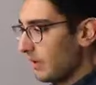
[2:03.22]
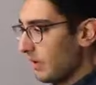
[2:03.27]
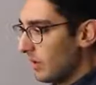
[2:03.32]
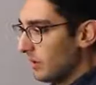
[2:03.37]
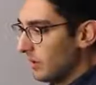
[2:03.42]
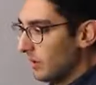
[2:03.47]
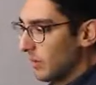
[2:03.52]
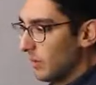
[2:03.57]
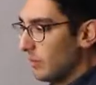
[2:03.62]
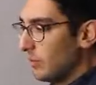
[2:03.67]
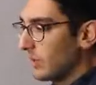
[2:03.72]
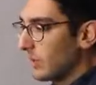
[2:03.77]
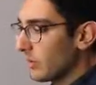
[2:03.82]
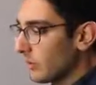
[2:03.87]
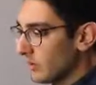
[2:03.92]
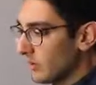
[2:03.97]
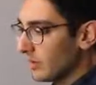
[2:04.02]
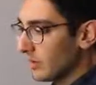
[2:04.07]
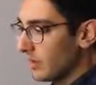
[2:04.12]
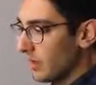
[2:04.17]
Well, we
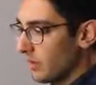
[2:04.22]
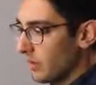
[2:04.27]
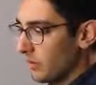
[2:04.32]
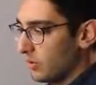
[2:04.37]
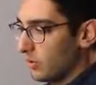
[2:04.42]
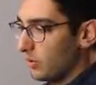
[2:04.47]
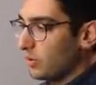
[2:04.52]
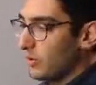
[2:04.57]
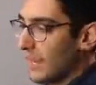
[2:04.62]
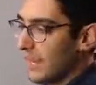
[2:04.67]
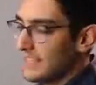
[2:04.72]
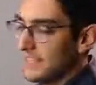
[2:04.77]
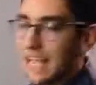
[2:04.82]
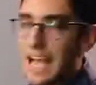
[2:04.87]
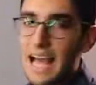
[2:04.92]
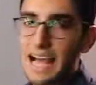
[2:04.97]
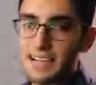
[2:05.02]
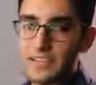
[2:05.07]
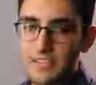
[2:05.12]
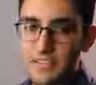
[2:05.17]
don't really know who has
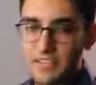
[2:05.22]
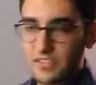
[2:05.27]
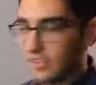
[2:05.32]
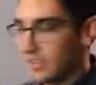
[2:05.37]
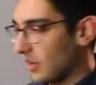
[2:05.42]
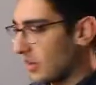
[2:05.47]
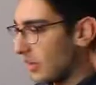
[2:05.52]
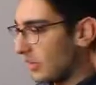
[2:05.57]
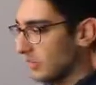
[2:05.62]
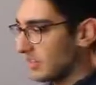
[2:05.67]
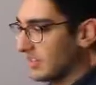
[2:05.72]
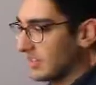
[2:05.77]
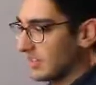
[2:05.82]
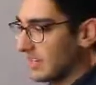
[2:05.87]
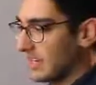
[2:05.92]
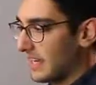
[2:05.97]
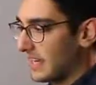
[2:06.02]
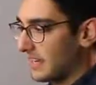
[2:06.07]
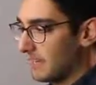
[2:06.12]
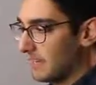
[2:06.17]
access to all of these
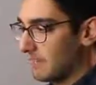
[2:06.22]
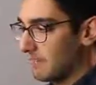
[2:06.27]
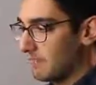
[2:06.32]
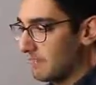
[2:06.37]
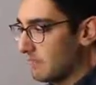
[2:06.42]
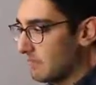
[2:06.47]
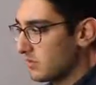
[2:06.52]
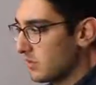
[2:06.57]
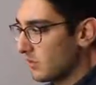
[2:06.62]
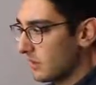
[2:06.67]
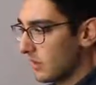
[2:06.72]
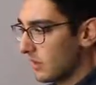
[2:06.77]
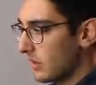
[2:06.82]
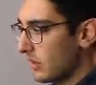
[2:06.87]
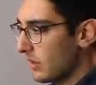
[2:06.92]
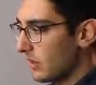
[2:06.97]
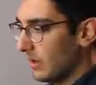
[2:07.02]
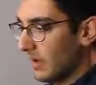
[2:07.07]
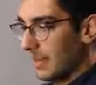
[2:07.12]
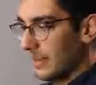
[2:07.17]
things. So we don't
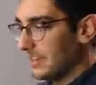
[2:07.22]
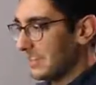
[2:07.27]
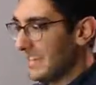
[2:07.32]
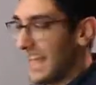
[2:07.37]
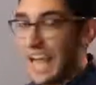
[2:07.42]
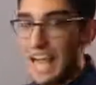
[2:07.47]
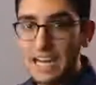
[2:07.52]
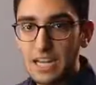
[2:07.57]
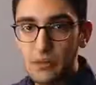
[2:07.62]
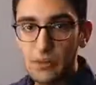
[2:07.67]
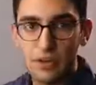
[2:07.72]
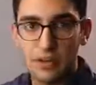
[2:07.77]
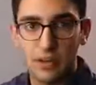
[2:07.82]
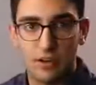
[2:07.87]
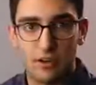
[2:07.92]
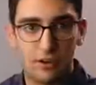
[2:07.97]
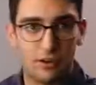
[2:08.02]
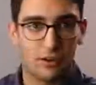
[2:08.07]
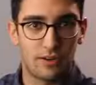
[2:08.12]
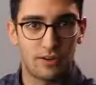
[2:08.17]
know, does anyone
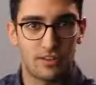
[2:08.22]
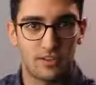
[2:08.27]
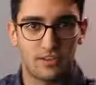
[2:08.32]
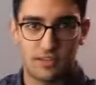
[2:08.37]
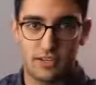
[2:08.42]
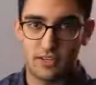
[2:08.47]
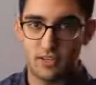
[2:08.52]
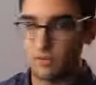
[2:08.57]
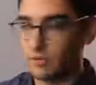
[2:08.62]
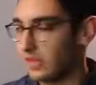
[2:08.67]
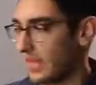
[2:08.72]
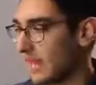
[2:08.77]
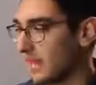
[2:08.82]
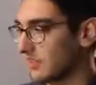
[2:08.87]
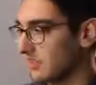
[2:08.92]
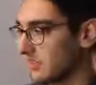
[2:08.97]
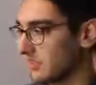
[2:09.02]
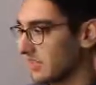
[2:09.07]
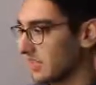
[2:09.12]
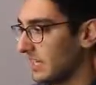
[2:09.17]
in our organization with
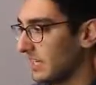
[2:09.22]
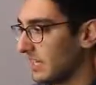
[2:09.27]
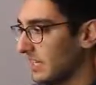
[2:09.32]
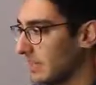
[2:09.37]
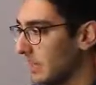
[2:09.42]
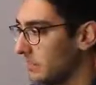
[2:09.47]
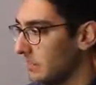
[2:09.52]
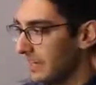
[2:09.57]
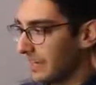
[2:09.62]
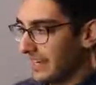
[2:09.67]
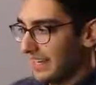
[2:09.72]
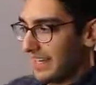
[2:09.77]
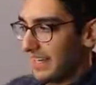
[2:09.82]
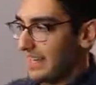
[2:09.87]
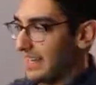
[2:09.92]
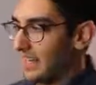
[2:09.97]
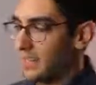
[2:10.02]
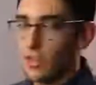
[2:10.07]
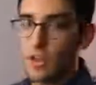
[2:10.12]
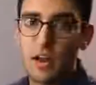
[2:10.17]
access to GitHub,
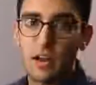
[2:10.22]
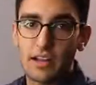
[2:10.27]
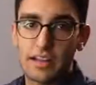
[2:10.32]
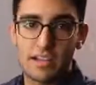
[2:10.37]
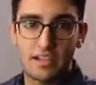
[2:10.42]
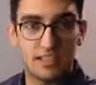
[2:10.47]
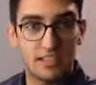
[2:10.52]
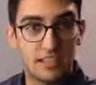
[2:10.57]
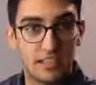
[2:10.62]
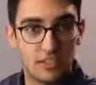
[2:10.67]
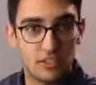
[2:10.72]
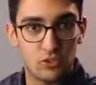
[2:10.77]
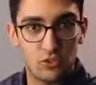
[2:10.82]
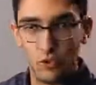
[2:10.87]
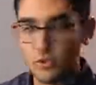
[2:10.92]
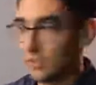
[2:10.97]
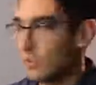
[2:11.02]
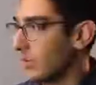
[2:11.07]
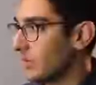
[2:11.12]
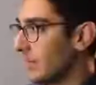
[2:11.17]
can they log in and see the
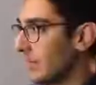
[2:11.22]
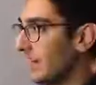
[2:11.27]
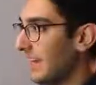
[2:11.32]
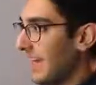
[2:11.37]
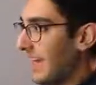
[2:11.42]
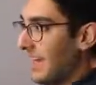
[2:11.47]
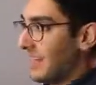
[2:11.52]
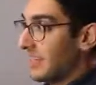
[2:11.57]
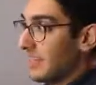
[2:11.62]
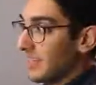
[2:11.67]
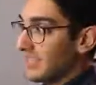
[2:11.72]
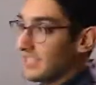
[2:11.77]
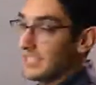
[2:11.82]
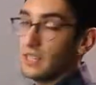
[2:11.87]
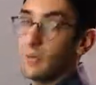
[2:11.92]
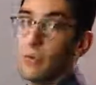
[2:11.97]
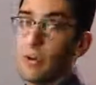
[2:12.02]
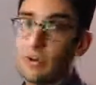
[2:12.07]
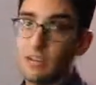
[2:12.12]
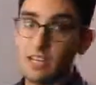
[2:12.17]
source code and thus
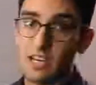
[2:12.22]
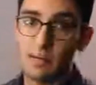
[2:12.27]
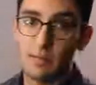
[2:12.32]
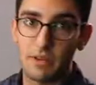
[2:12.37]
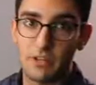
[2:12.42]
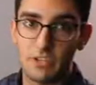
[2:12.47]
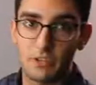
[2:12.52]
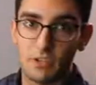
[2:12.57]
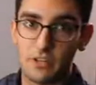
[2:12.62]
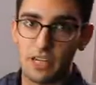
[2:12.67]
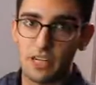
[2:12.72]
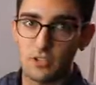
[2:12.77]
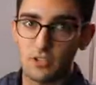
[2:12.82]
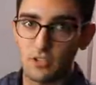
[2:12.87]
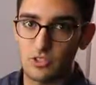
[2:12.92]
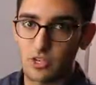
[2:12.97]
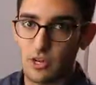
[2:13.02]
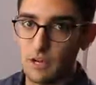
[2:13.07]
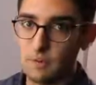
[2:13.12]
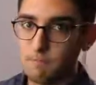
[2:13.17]
see what our database
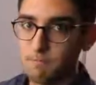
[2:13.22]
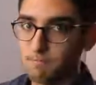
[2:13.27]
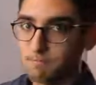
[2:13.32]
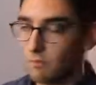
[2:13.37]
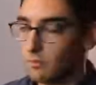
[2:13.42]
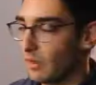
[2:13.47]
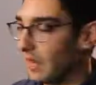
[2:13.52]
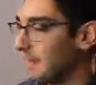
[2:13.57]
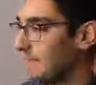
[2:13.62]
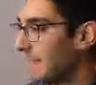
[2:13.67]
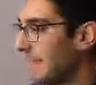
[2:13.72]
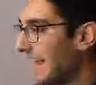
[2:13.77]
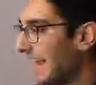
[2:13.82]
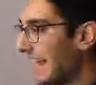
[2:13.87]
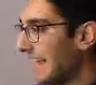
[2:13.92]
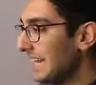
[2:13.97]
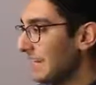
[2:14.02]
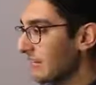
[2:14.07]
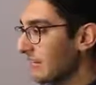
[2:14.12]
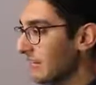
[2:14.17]
credentials are, right?
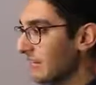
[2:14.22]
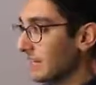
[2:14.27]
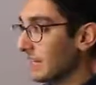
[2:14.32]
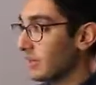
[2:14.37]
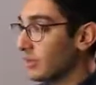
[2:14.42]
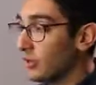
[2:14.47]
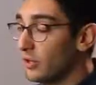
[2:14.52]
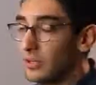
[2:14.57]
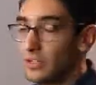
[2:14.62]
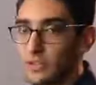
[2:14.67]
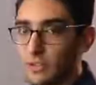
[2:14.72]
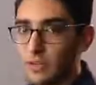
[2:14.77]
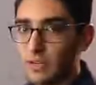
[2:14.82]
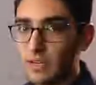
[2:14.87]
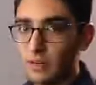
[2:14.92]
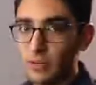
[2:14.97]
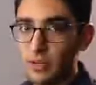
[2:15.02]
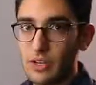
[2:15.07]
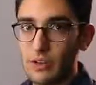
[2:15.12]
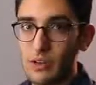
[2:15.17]
And even if they could do
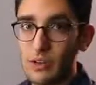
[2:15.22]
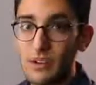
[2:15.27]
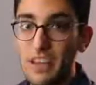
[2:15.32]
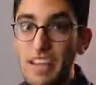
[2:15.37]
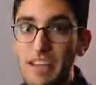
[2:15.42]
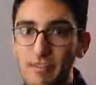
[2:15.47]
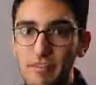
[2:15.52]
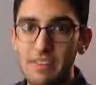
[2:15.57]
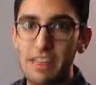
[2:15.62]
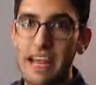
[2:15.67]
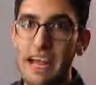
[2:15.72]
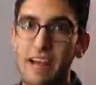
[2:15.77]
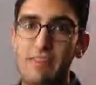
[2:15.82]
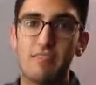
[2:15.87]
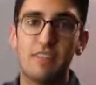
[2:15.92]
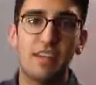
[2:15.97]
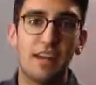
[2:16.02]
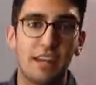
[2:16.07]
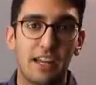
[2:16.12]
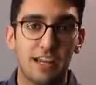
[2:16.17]
it, we don't know if they
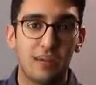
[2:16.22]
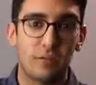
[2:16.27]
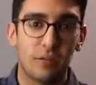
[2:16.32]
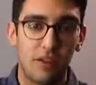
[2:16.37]
have done it.